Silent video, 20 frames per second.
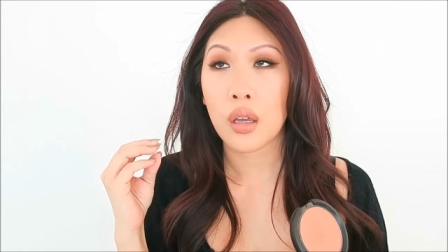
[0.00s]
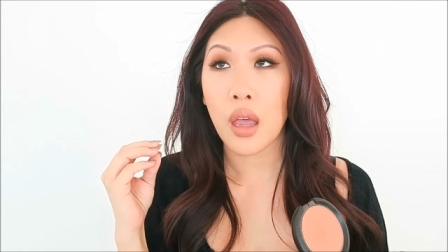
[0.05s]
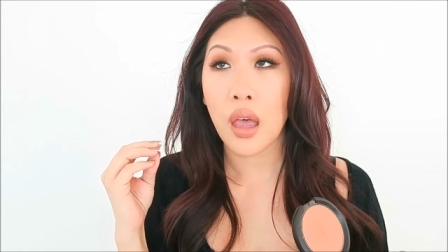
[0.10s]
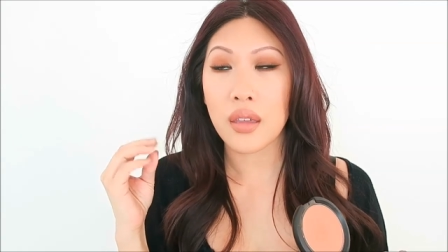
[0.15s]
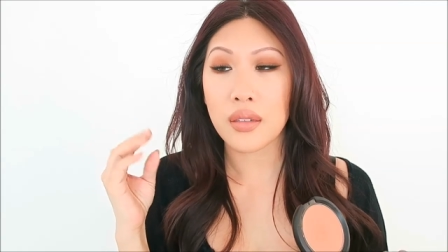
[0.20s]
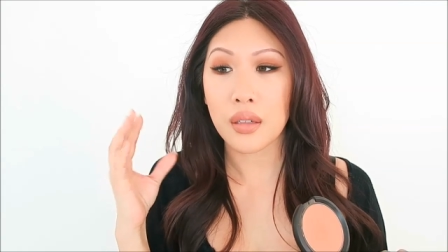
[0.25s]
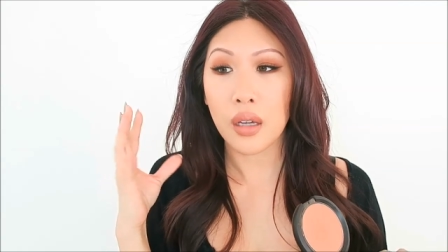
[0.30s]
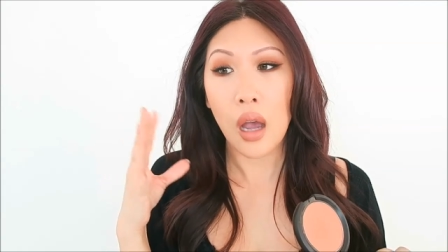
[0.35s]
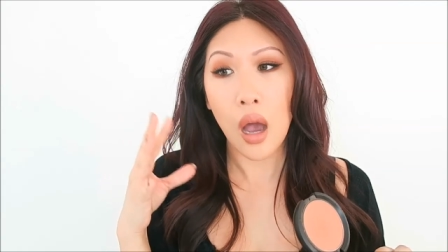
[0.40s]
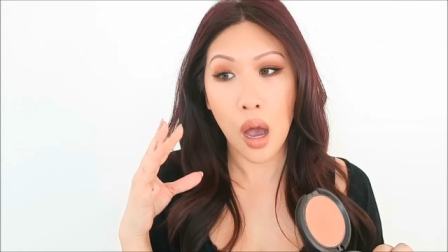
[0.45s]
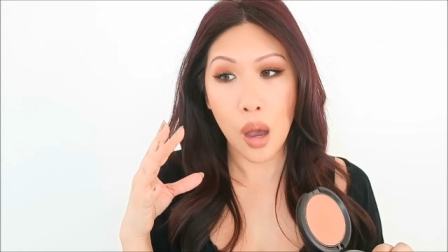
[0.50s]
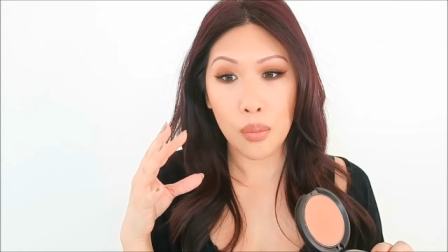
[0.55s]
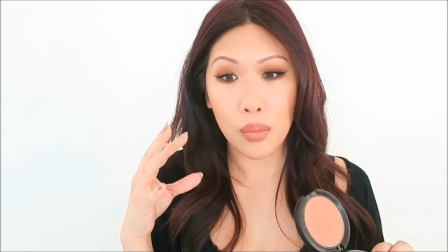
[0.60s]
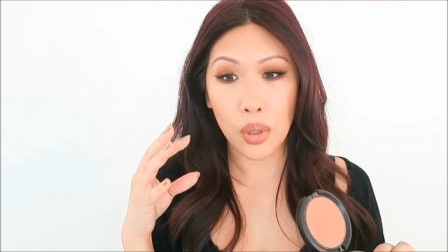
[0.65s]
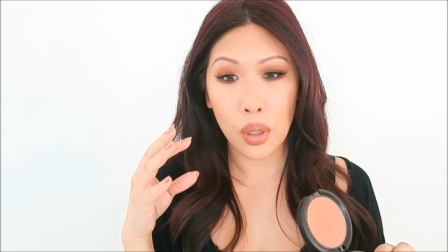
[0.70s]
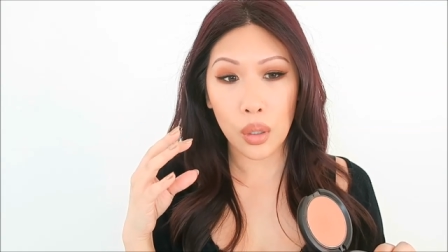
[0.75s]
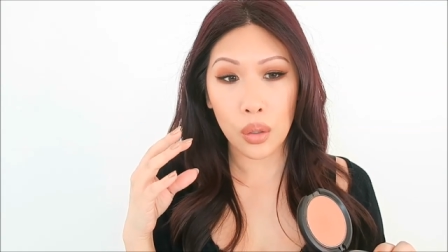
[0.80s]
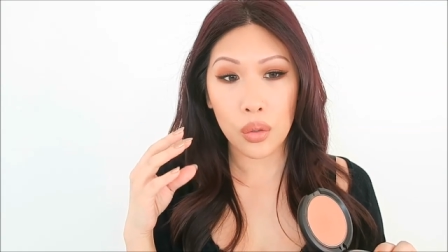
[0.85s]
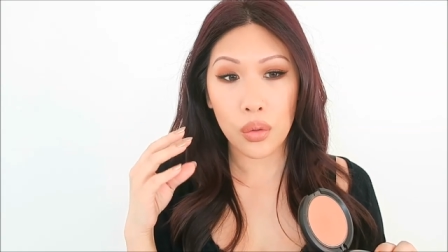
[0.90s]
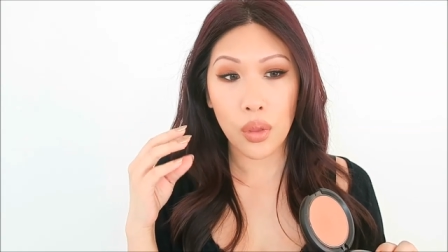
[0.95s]
as a
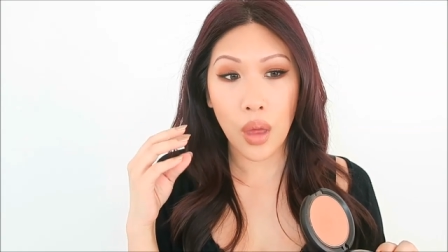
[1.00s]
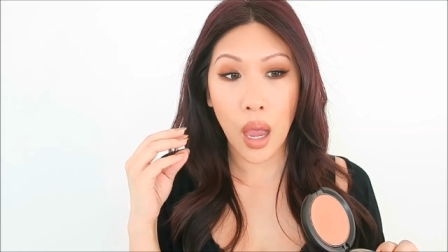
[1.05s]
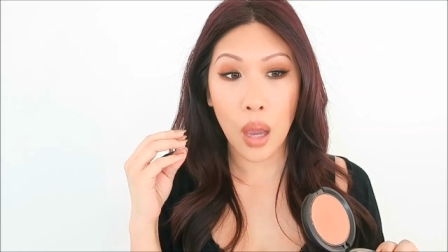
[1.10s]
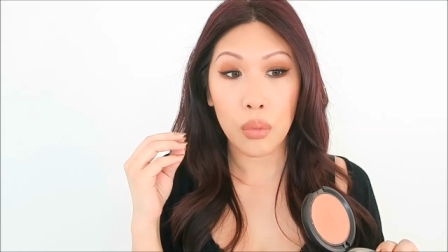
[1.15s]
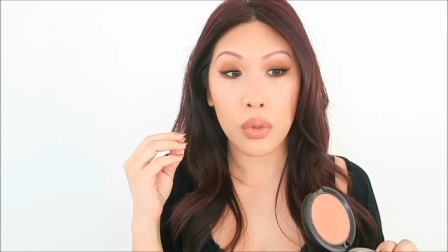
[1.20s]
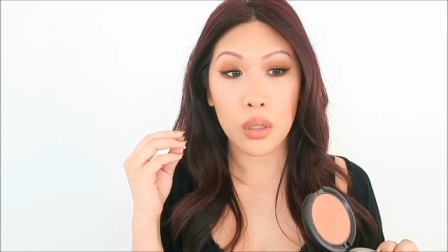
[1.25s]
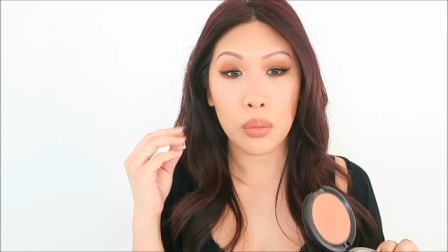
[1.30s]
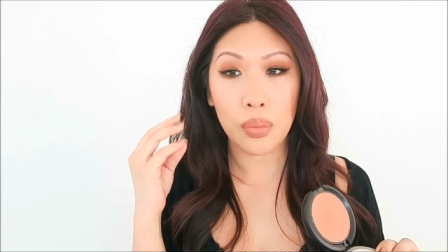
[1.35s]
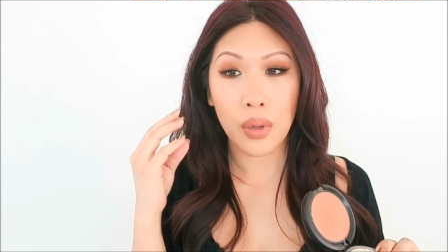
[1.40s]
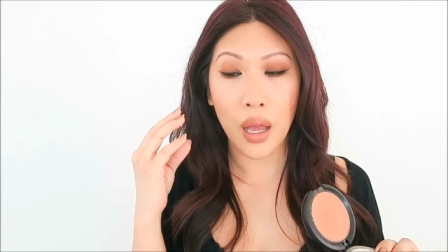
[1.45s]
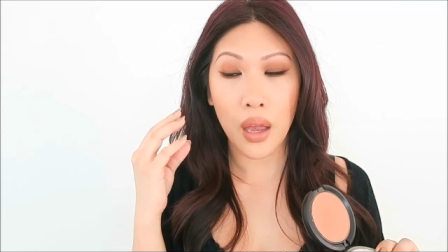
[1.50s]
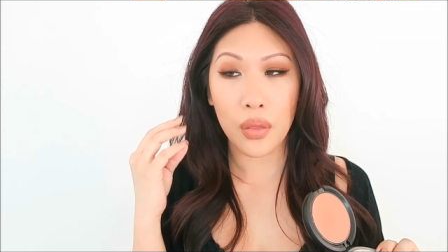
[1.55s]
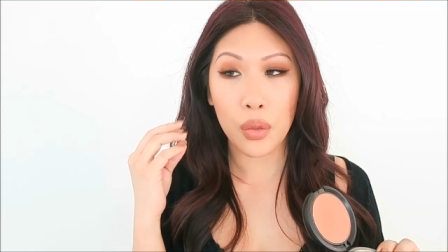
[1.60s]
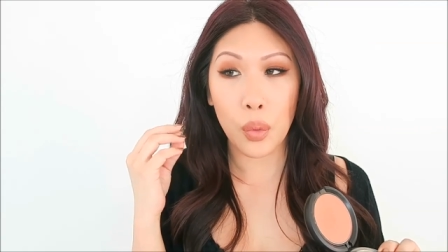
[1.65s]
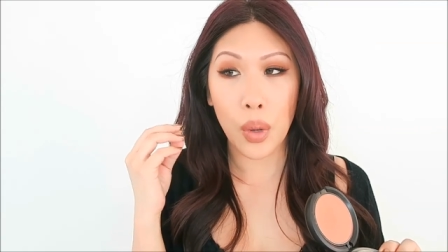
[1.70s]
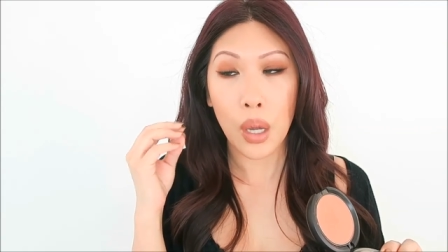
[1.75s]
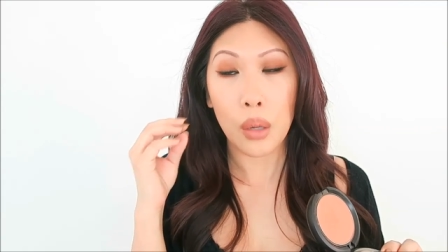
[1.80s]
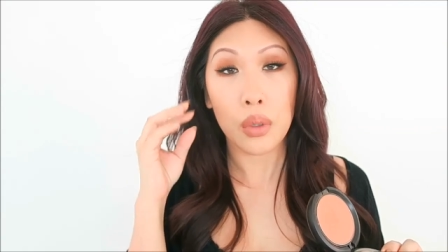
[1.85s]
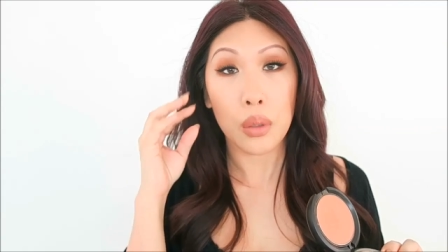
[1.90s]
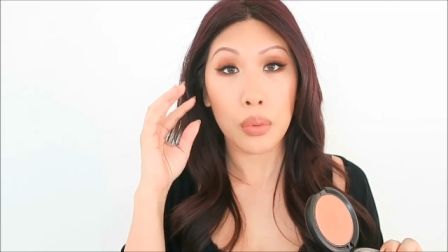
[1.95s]
combo, I would apply the
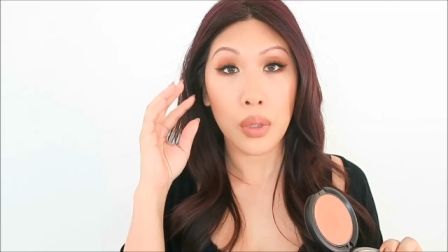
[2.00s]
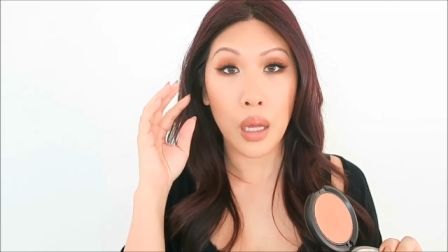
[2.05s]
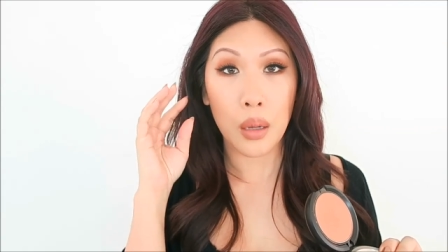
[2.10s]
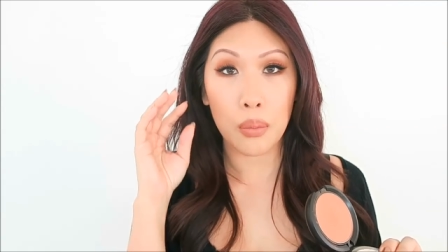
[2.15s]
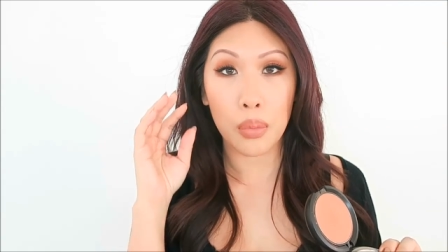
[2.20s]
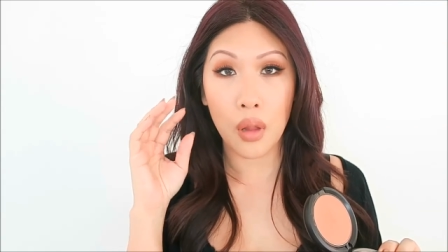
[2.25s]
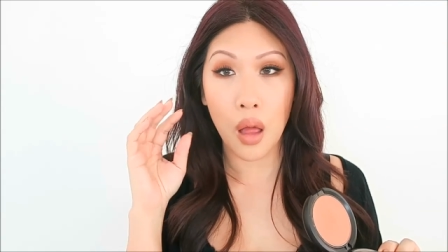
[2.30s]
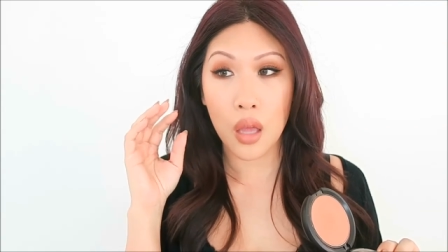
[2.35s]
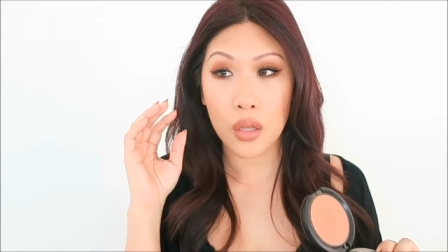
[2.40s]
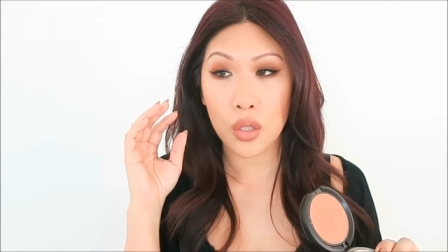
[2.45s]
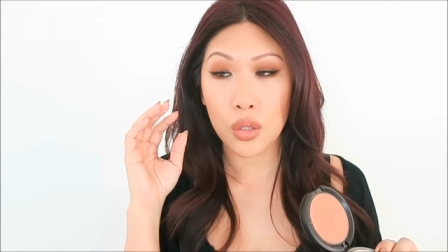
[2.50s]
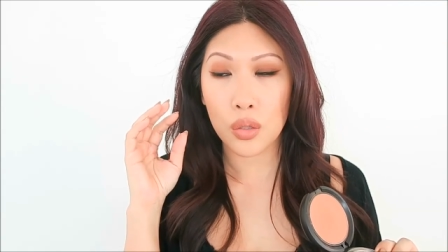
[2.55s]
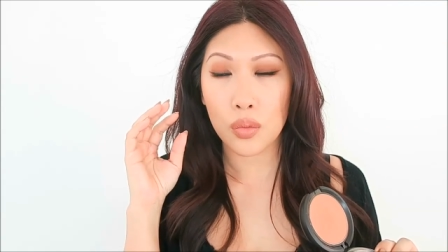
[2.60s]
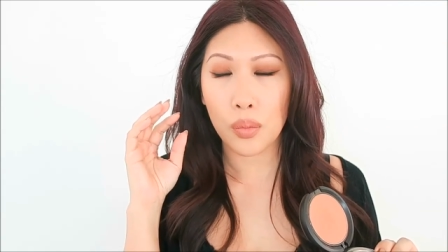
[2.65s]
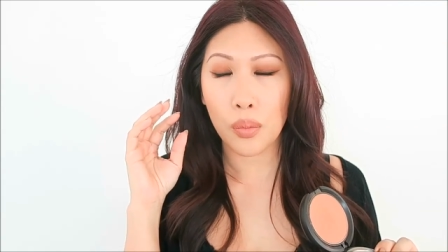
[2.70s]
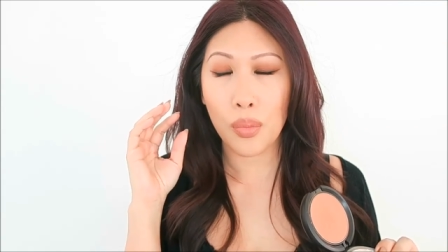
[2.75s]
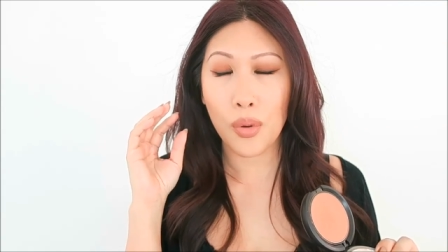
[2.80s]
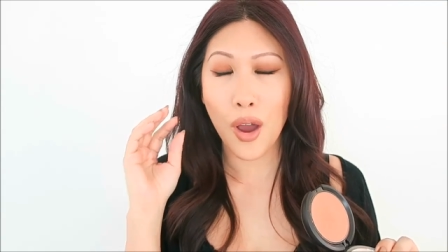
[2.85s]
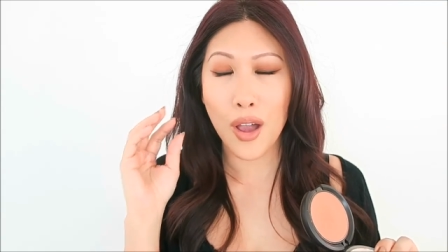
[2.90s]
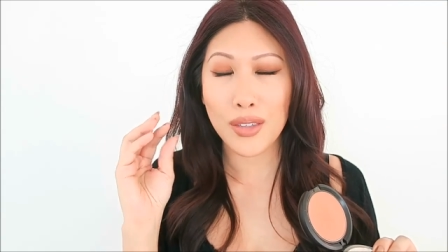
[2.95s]
way I would apply blonde
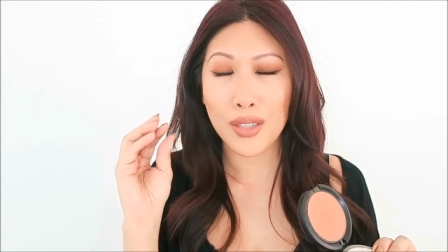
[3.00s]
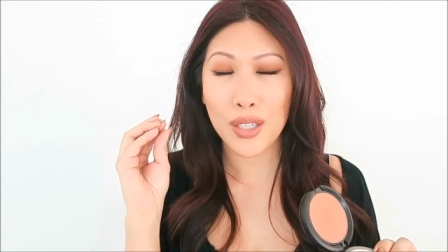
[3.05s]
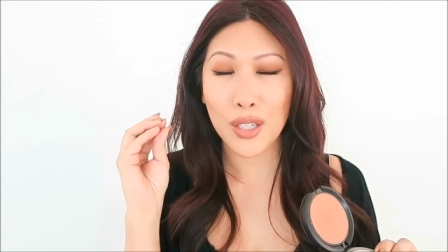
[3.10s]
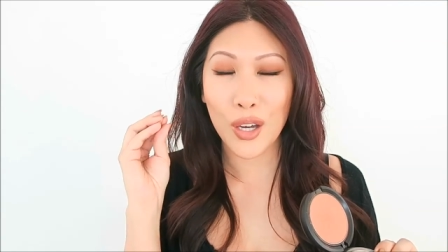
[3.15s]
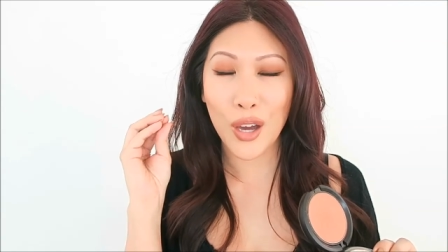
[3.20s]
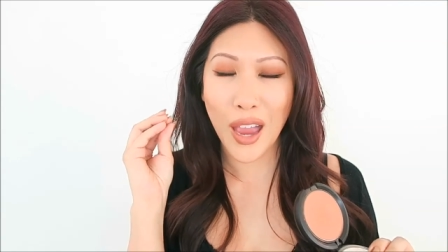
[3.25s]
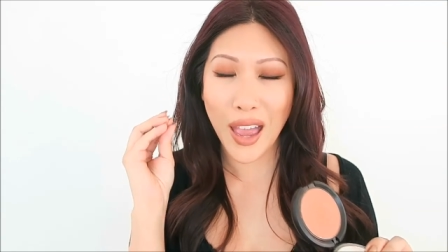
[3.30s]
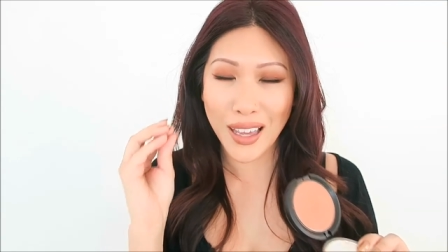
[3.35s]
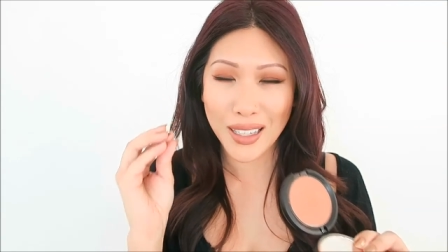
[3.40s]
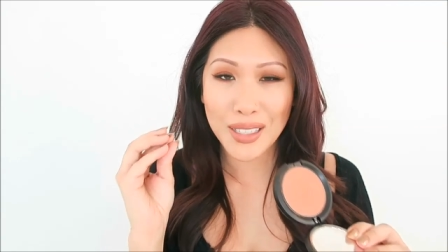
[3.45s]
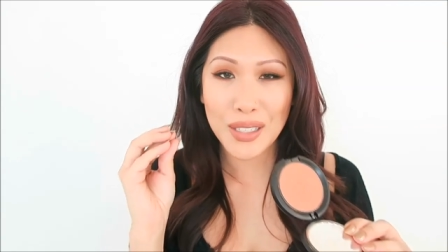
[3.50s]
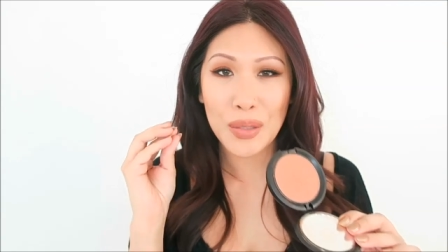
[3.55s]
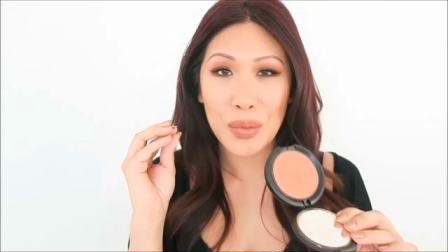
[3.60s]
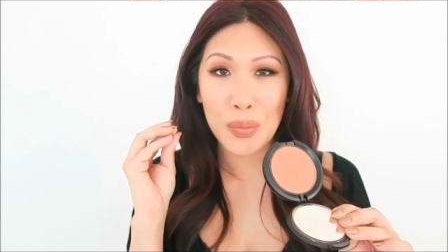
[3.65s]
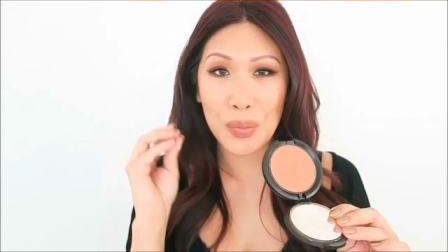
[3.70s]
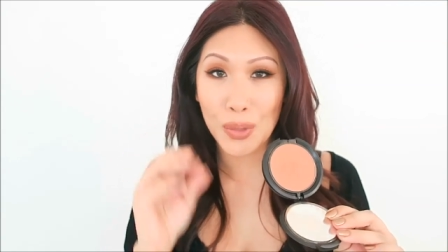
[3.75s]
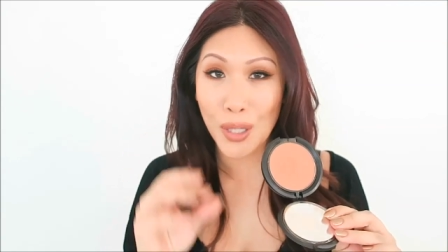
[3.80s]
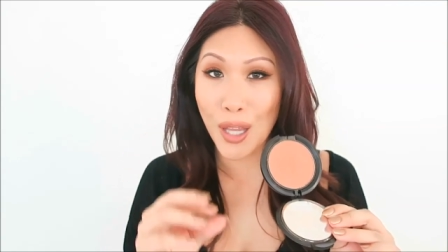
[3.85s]
bronzer and